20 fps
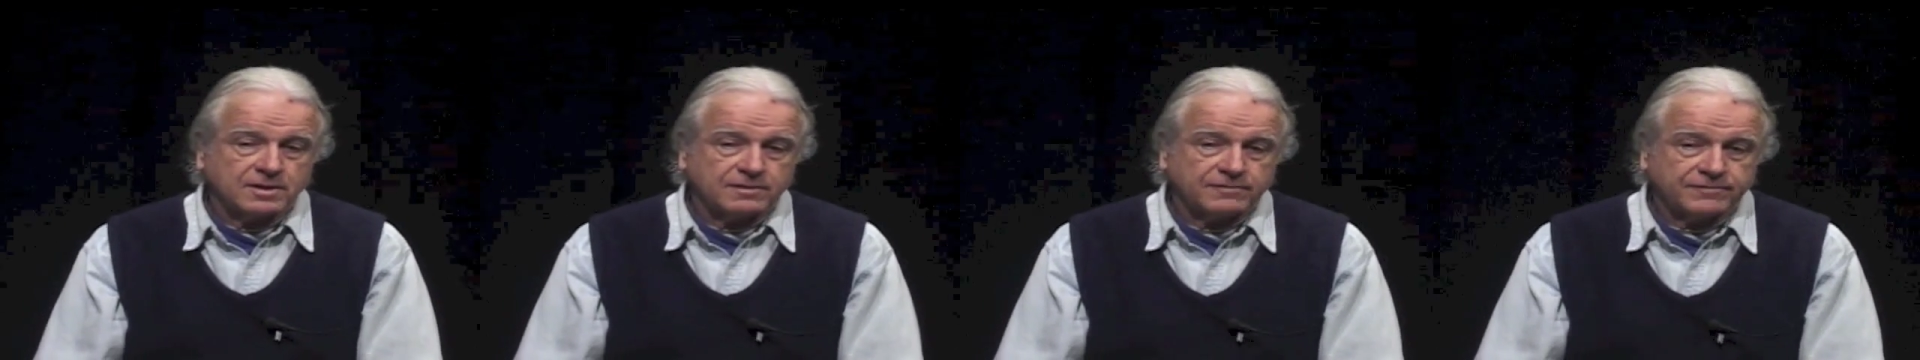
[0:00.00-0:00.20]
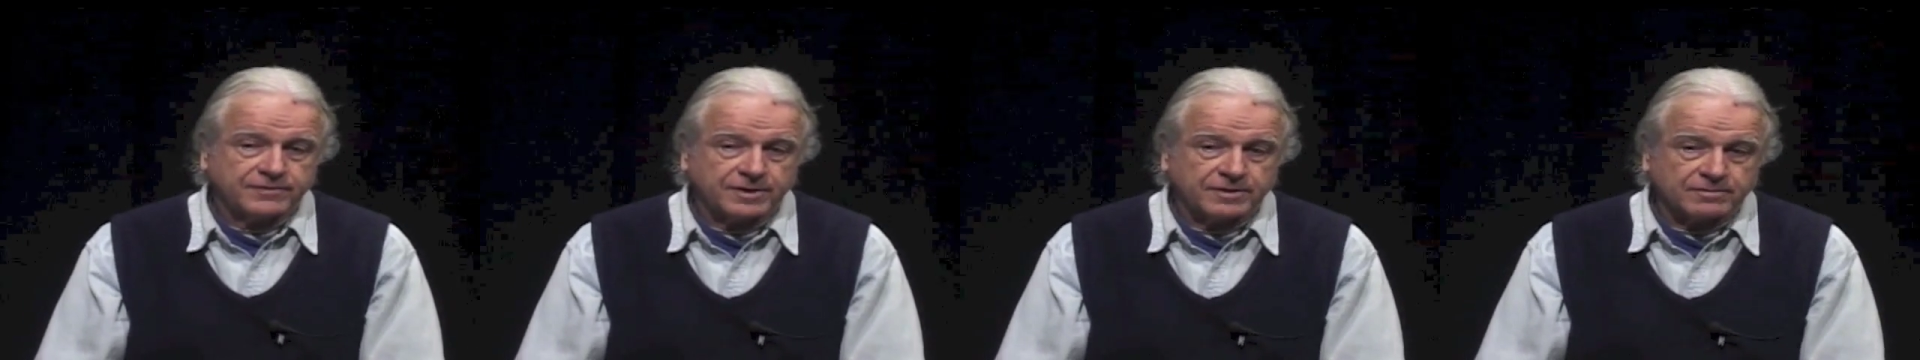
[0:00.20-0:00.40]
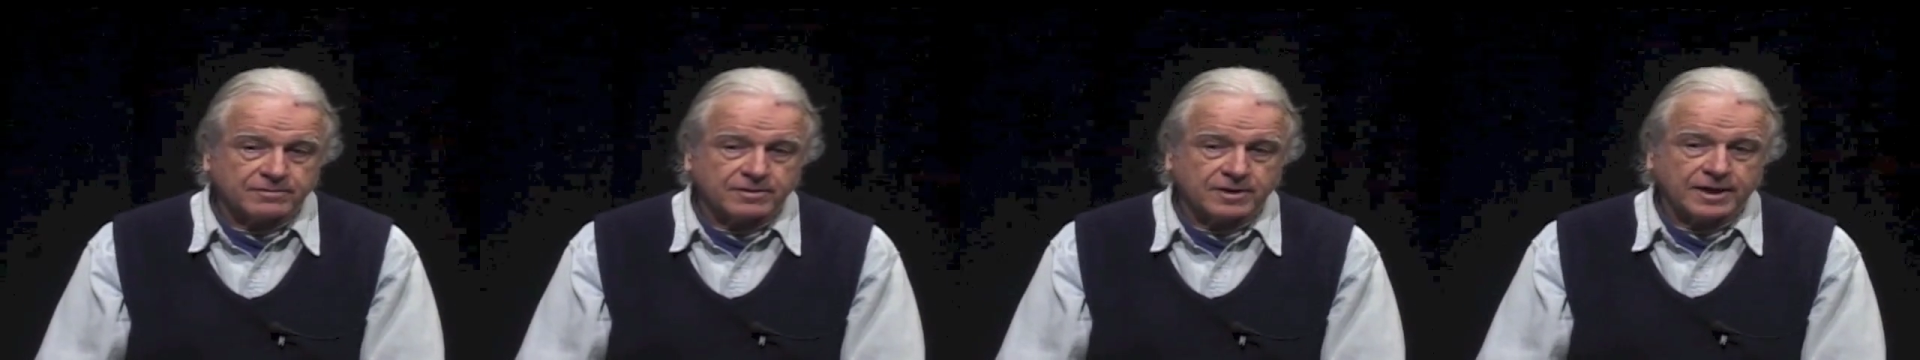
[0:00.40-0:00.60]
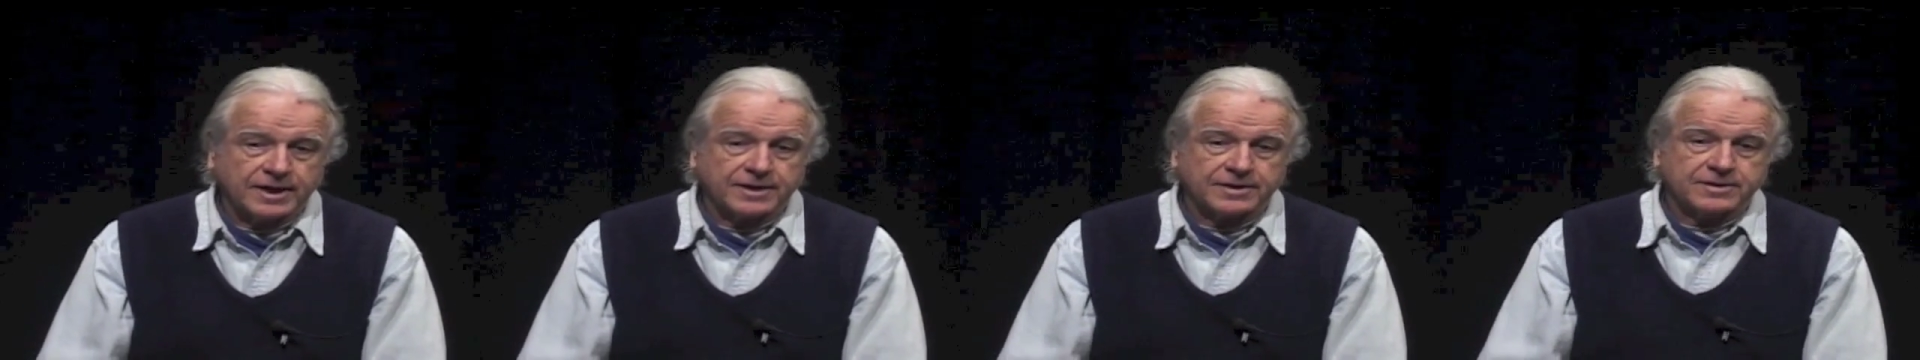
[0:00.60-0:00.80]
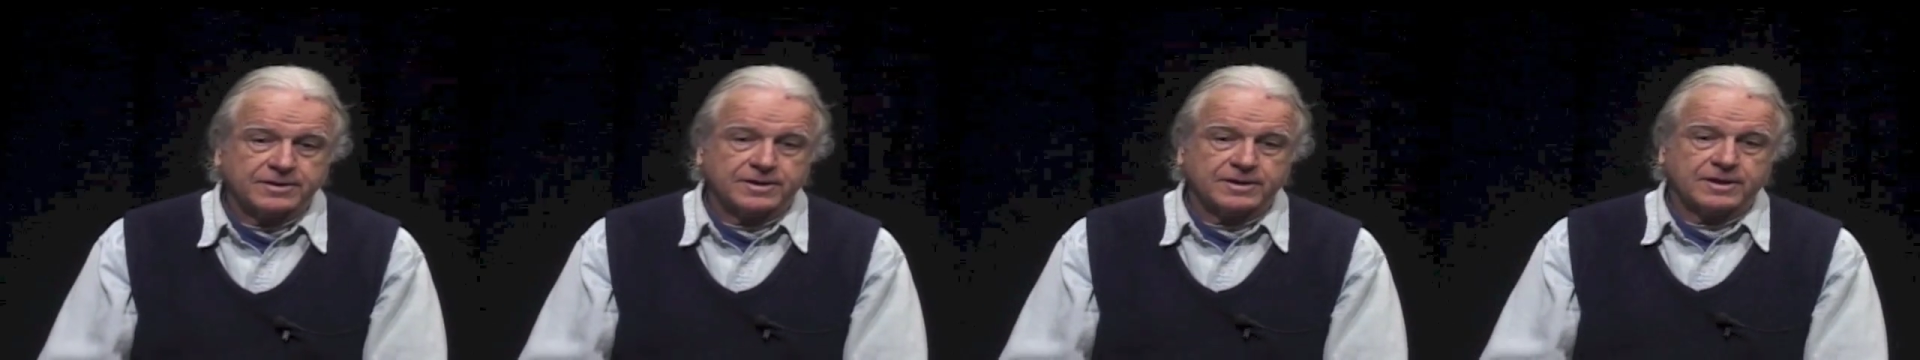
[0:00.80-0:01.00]
felt
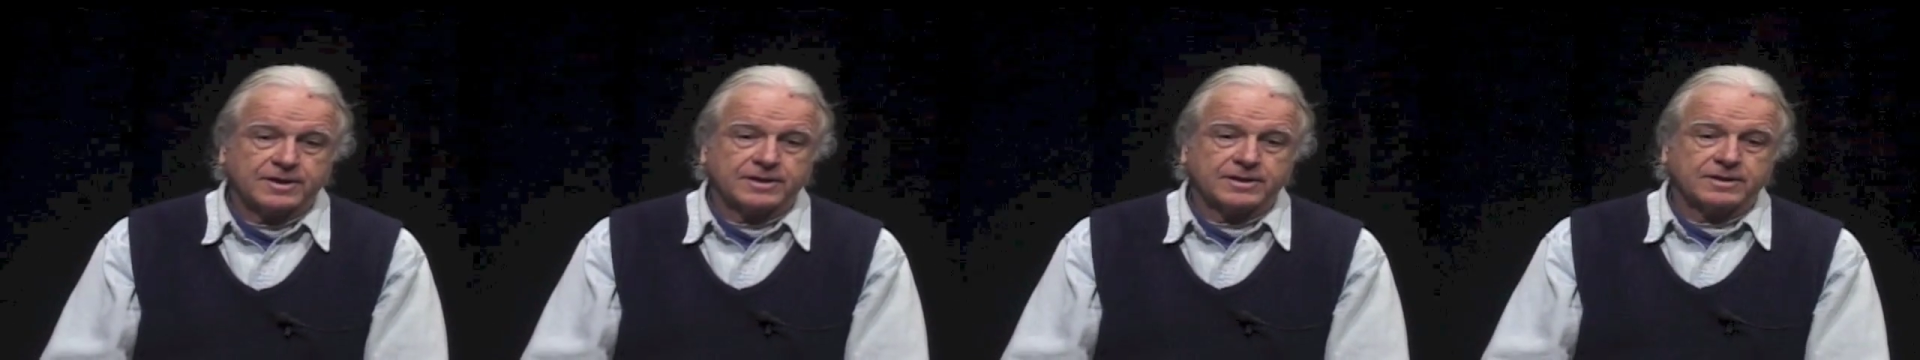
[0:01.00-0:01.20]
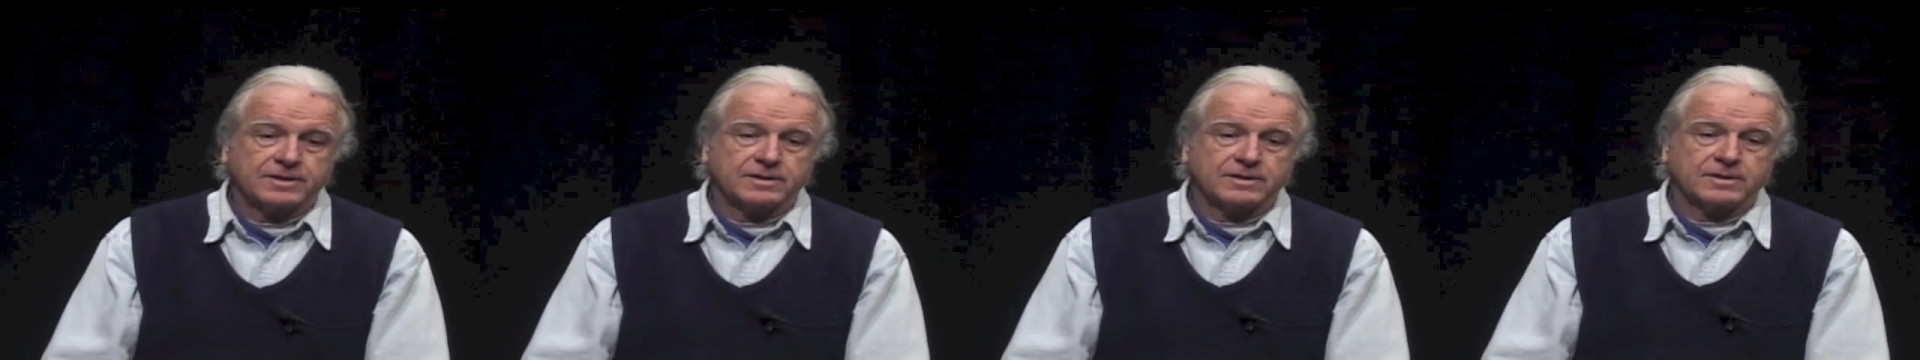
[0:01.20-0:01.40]
right, that I'd